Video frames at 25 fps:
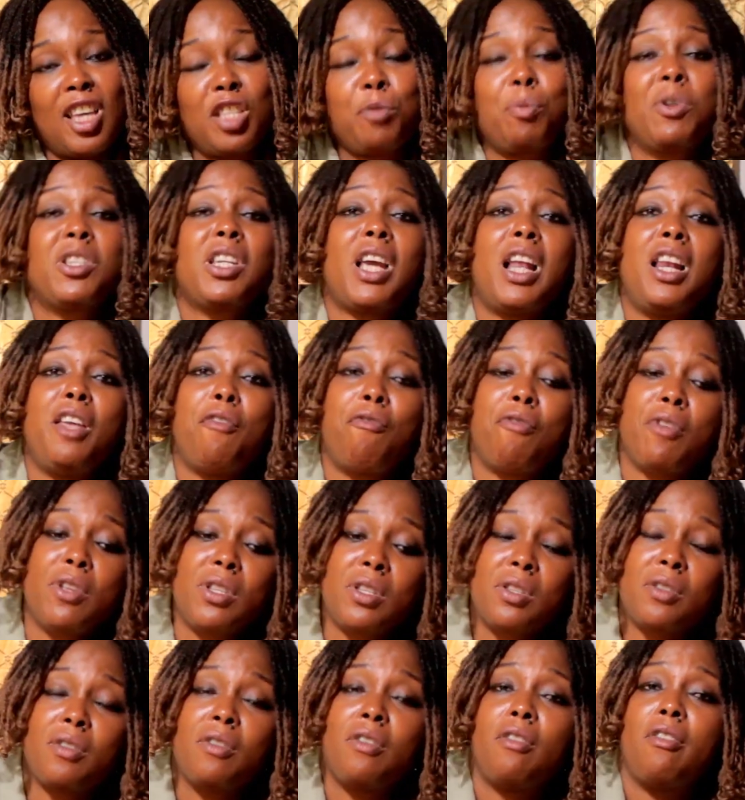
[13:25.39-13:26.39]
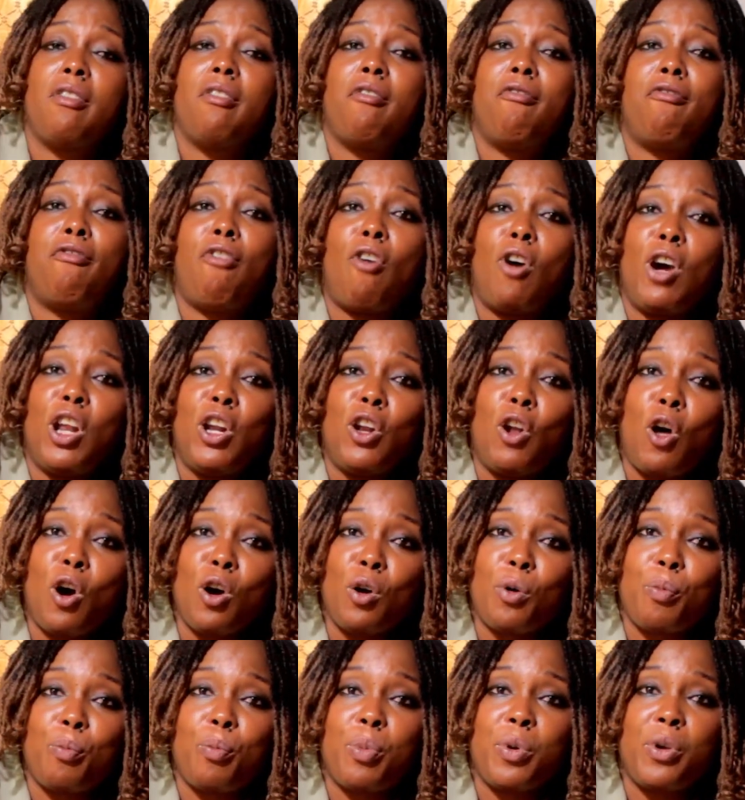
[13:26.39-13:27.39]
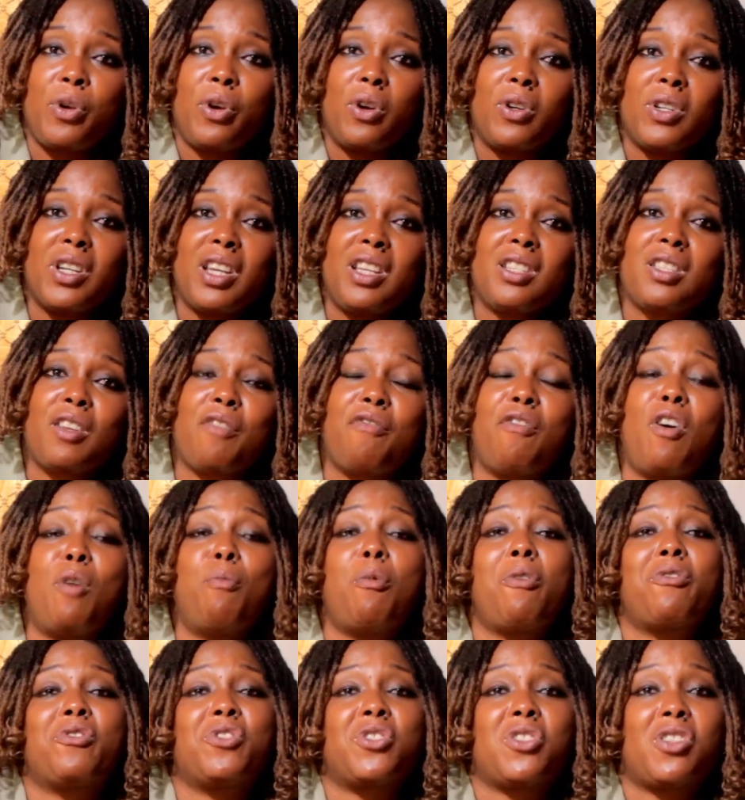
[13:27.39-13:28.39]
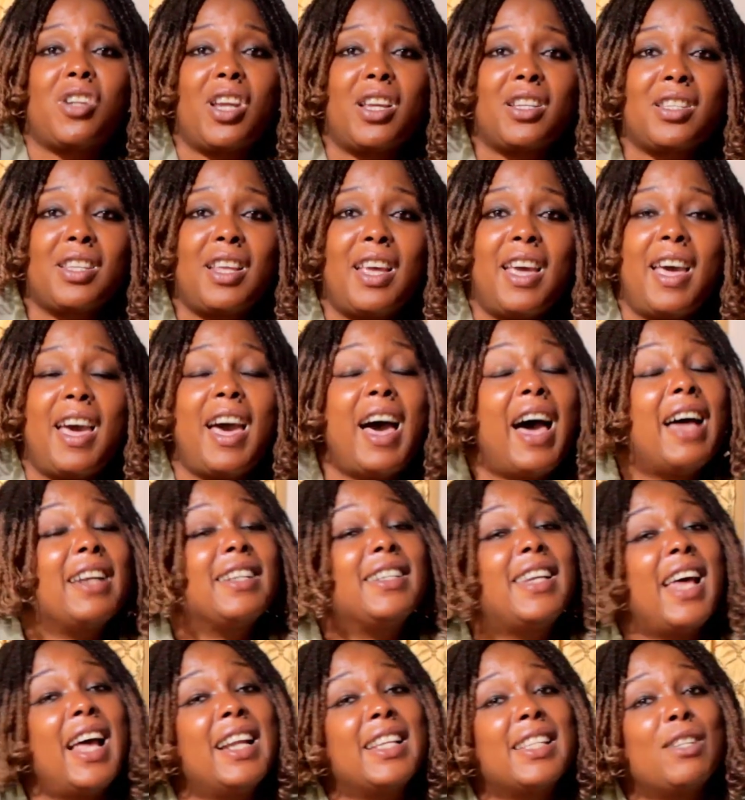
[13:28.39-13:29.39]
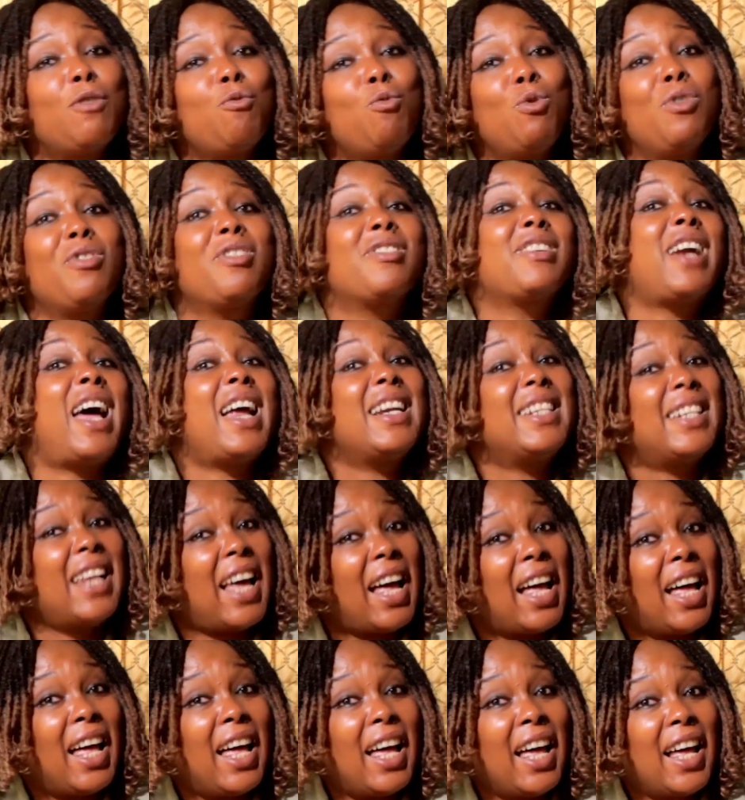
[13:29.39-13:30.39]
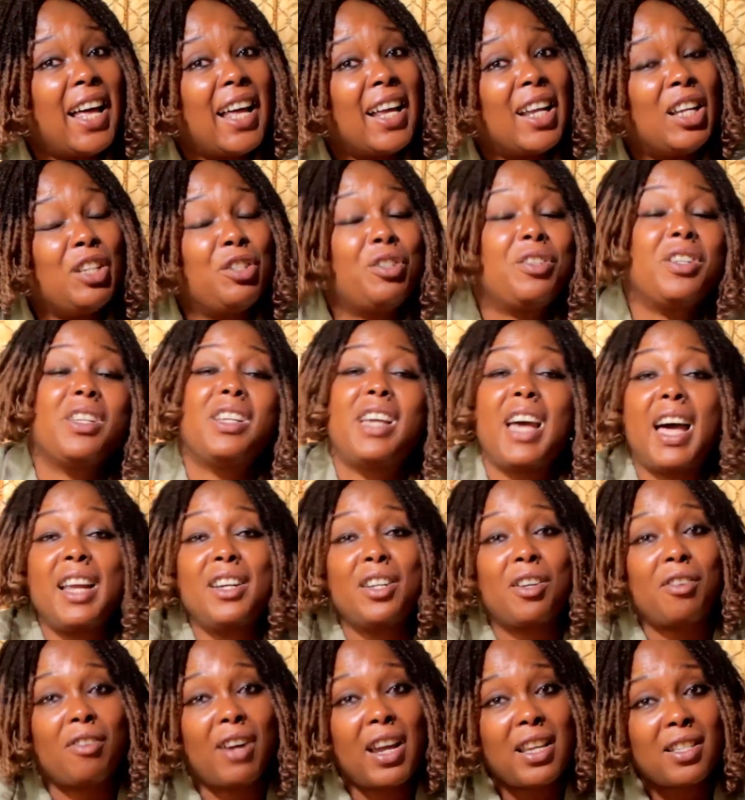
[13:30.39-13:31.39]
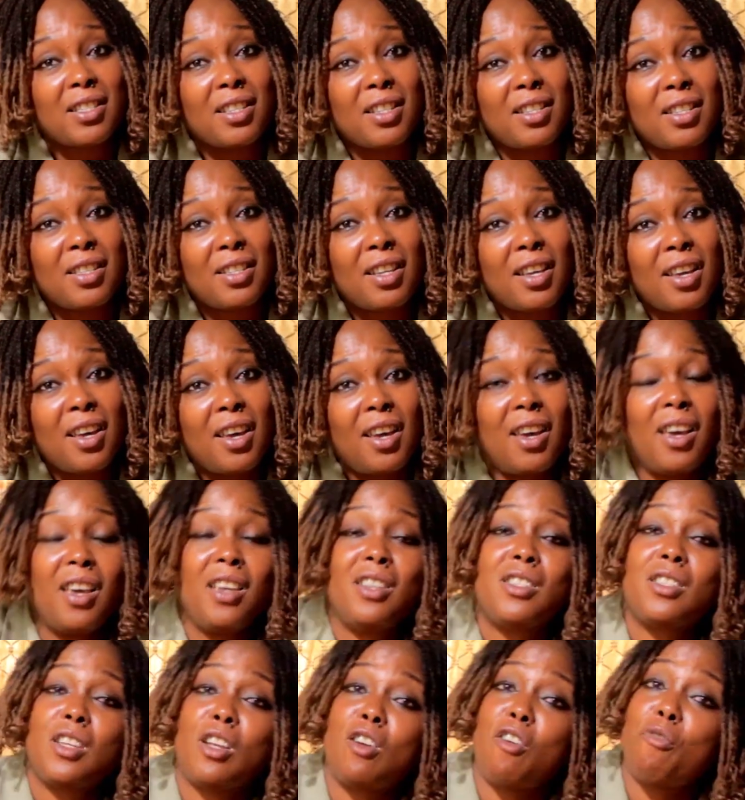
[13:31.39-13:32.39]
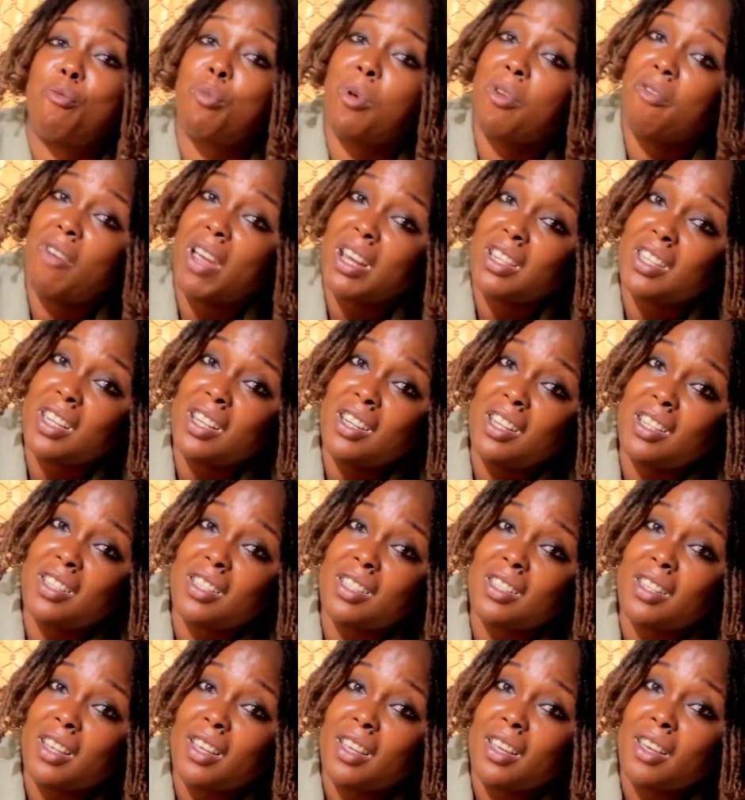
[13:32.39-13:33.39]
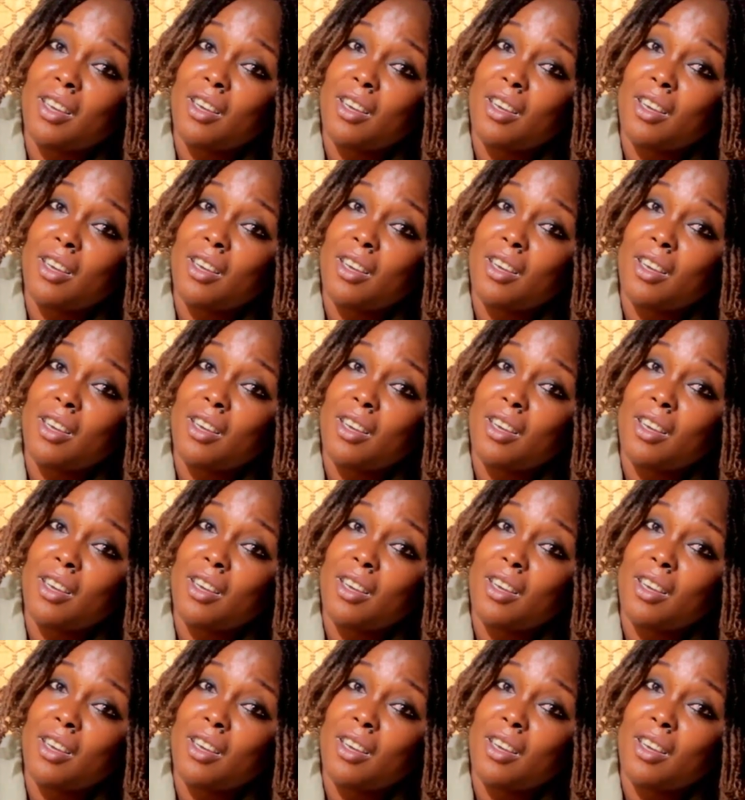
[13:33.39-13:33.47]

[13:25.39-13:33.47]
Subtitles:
especially if it's for a long period. It's a form of stress, and that will rather trigger the crisis instead of preventing it.